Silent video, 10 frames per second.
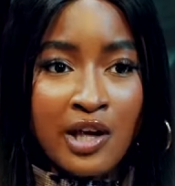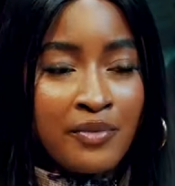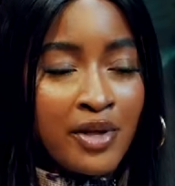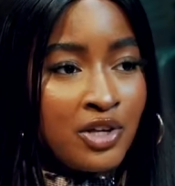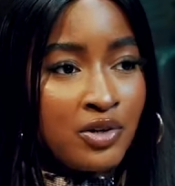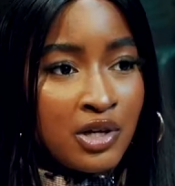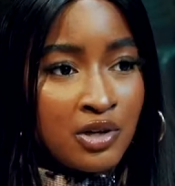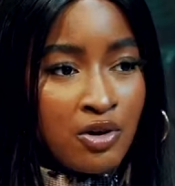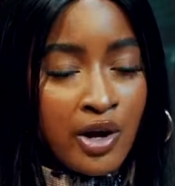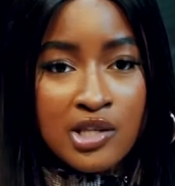them that you can
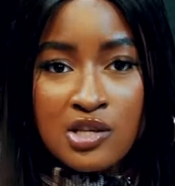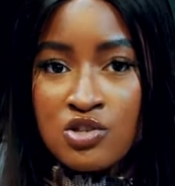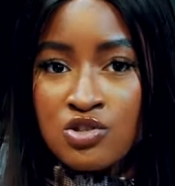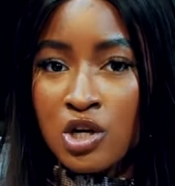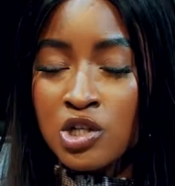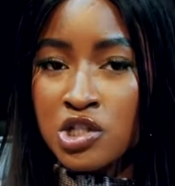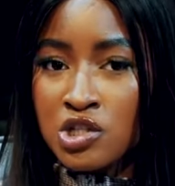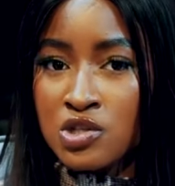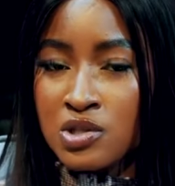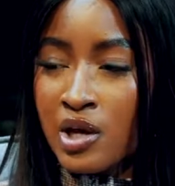create a structure
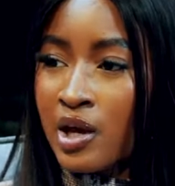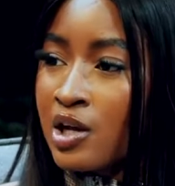today